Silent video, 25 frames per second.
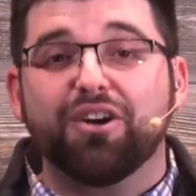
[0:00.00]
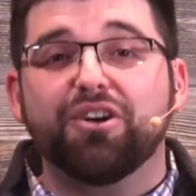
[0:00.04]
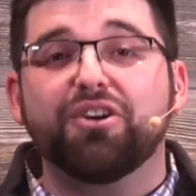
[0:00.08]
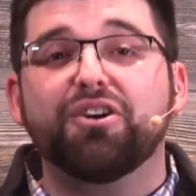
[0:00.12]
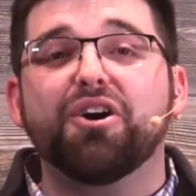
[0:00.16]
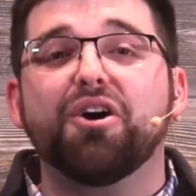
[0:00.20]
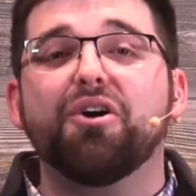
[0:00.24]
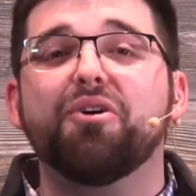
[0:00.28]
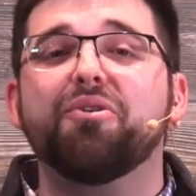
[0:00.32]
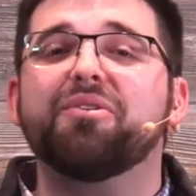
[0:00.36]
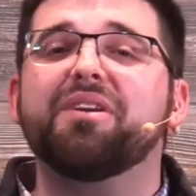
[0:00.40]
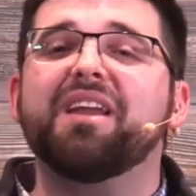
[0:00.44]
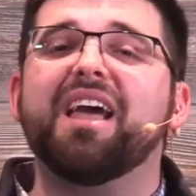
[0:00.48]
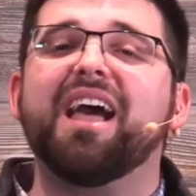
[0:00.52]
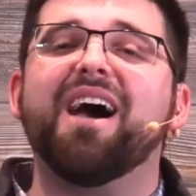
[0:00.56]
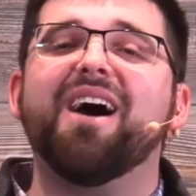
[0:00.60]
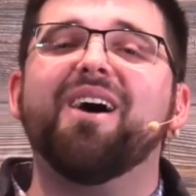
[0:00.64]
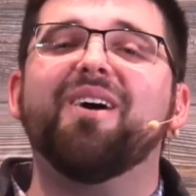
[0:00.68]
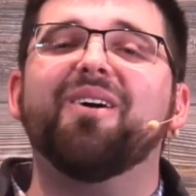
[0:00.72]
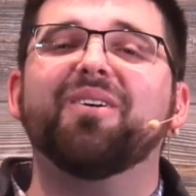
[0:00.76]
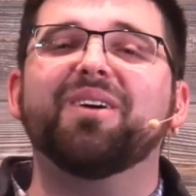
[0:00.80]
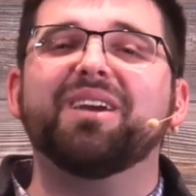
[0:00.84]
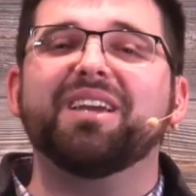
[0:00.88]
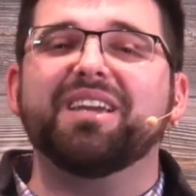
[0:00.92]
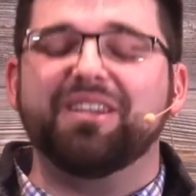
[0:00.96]
Go
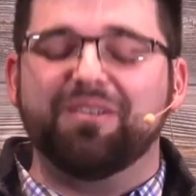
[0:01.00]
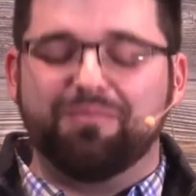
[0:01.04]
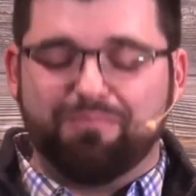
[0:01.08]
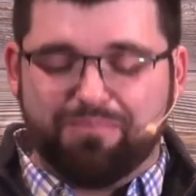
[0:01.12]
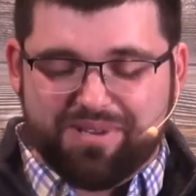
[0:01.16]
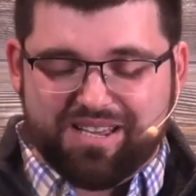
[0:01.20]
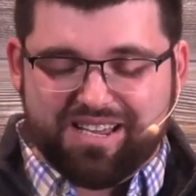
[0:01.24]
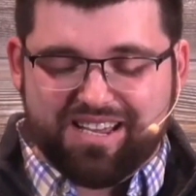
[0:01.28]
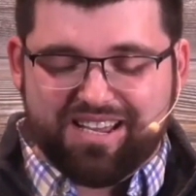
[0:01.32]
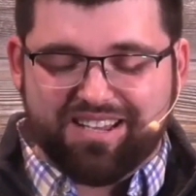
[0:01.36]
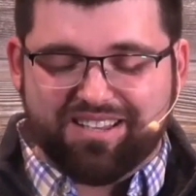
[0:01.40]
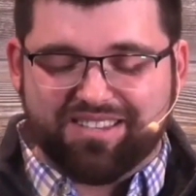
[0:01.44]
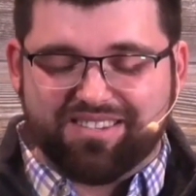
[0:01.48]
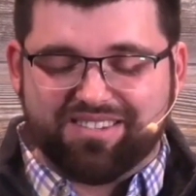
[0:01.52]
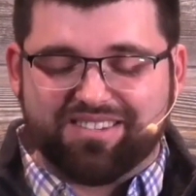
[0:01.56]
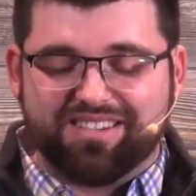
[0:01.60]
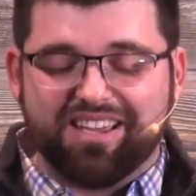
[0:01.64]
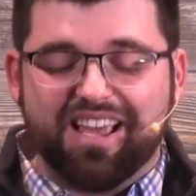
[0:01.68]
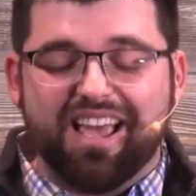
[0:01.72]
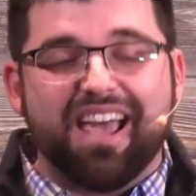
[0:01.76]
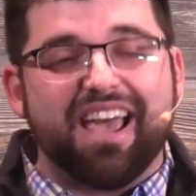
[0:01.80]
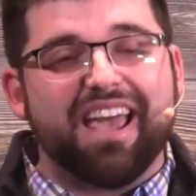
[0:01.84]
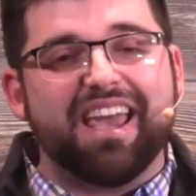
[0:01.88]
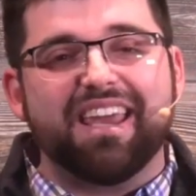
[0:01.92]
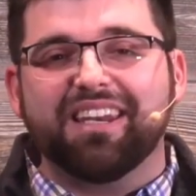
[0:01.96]
now in peace
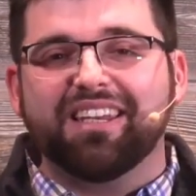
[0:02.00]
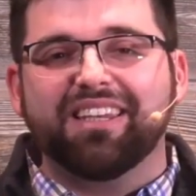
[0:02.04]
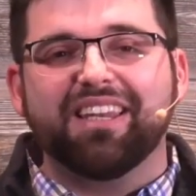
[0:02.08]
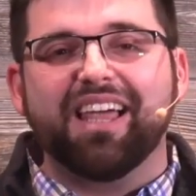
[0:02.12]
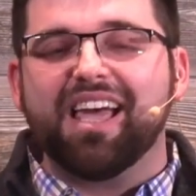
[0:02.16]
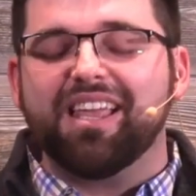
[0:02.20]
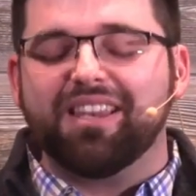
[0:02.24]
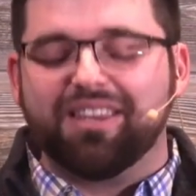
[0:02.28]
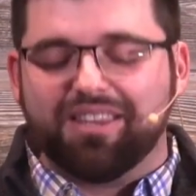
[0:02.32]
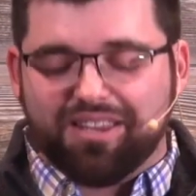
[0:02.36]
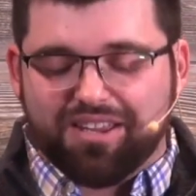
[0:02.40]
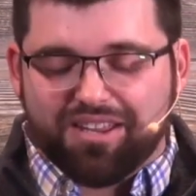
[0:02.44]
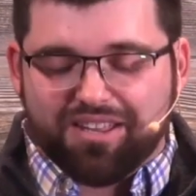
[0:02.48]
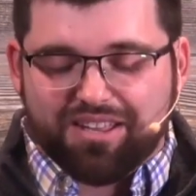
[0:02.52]
and let